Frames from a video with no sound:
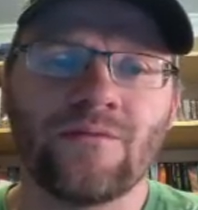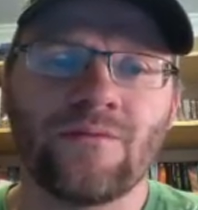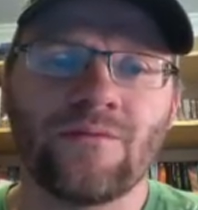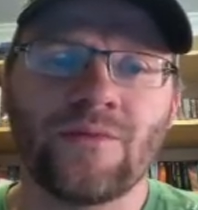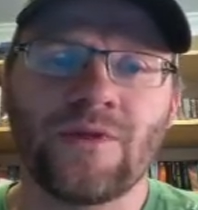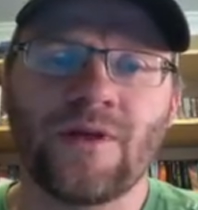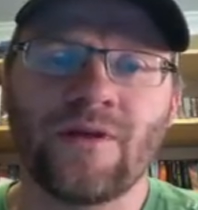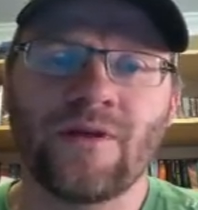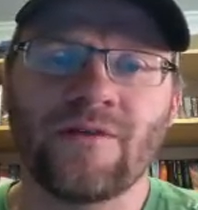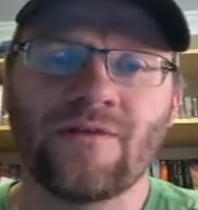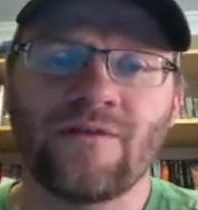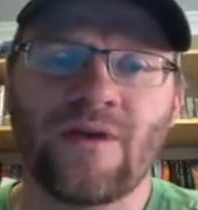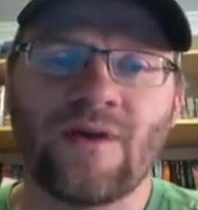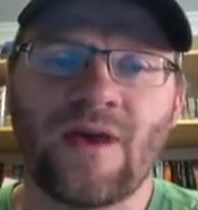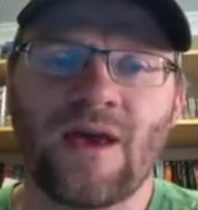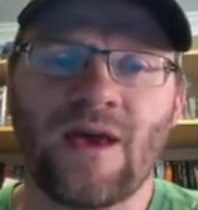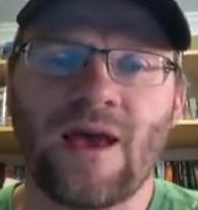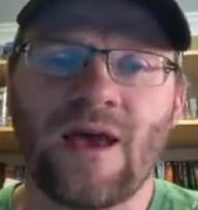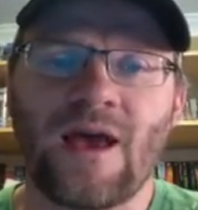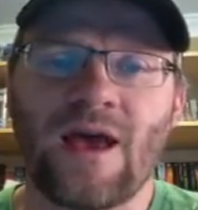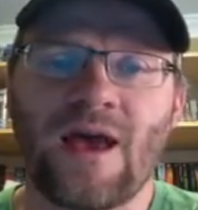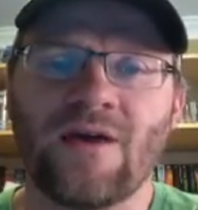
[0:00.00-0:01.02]
plus a
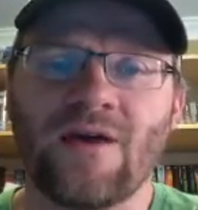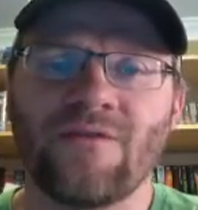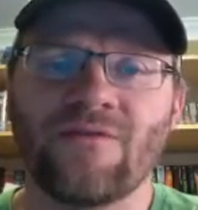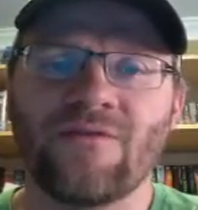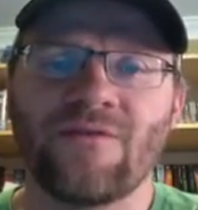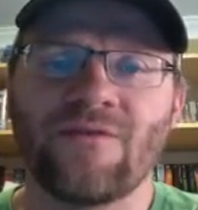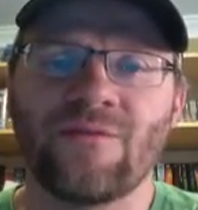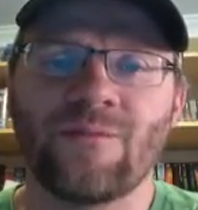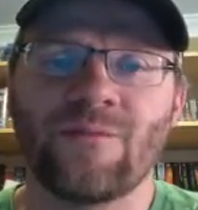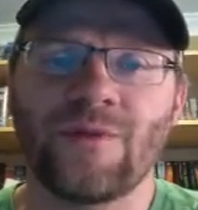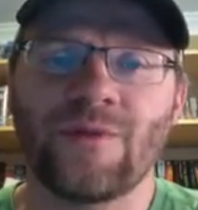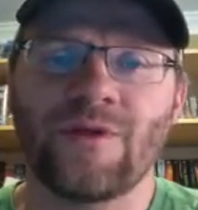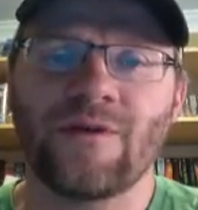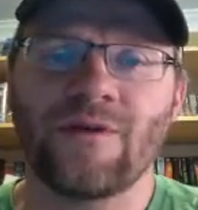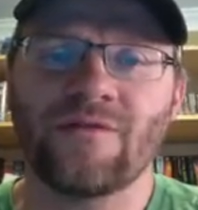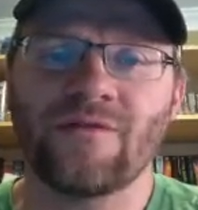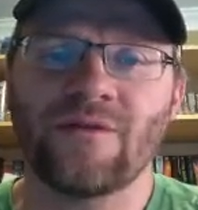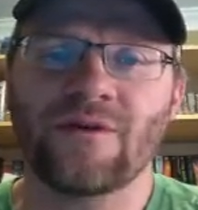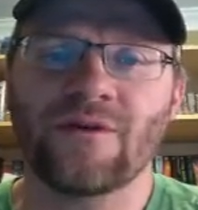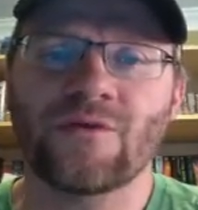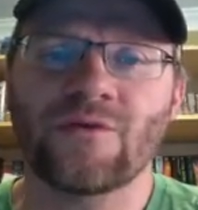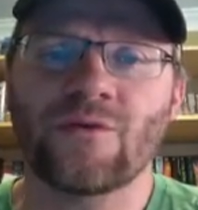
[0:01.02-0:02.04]
half
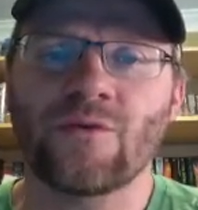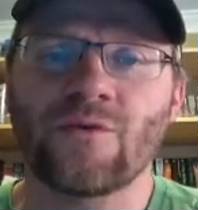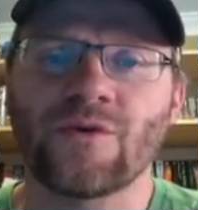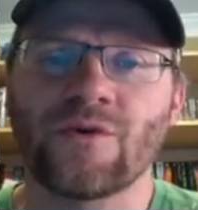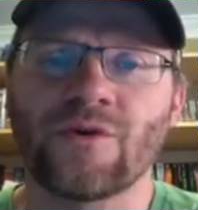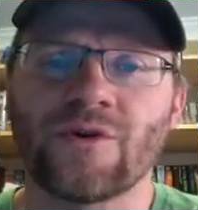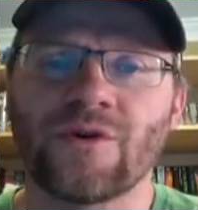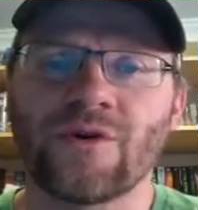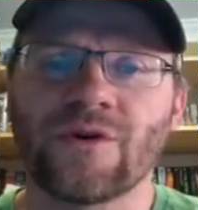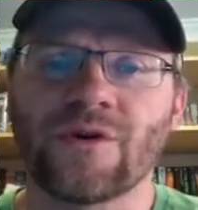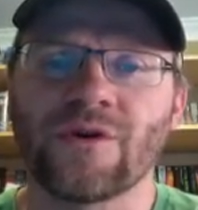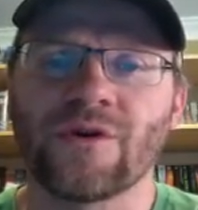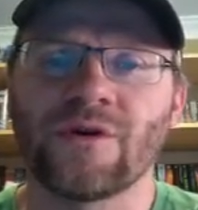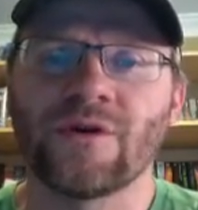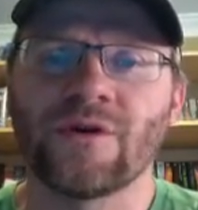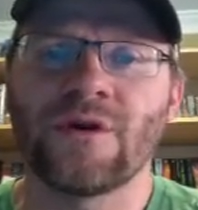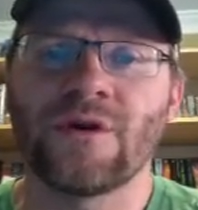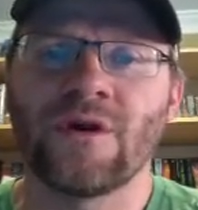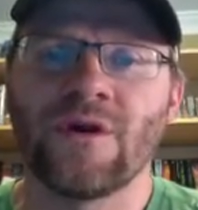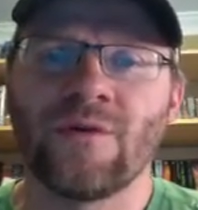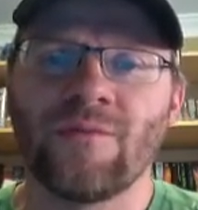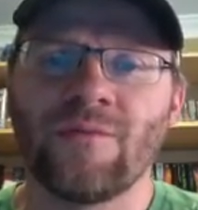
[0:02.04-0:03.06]
plus a quarter
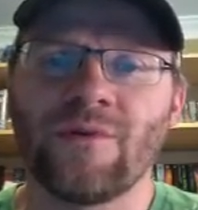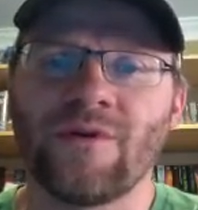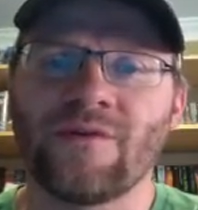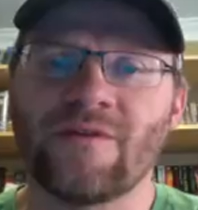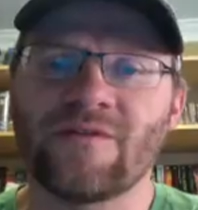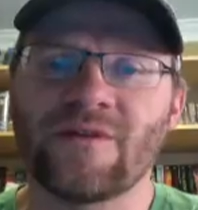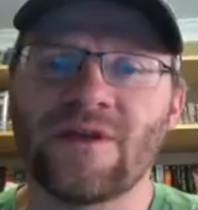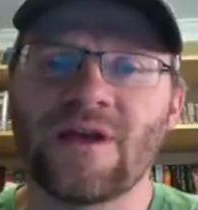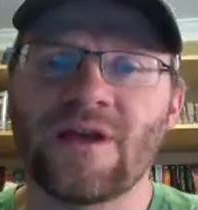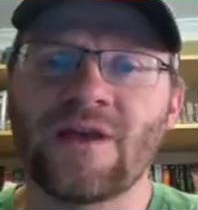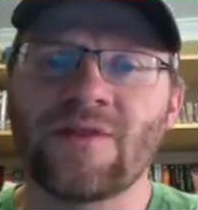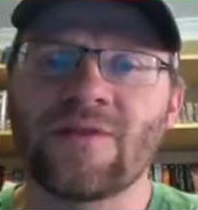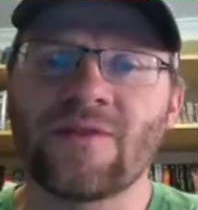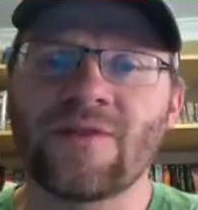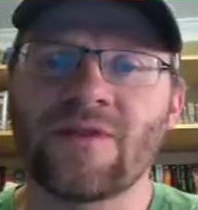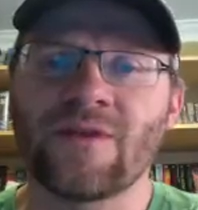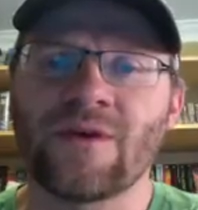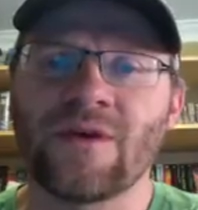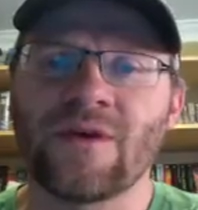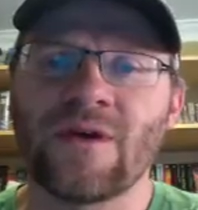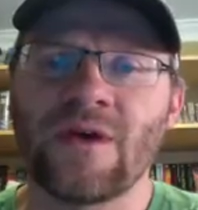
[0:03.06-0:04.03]
plus an eighth.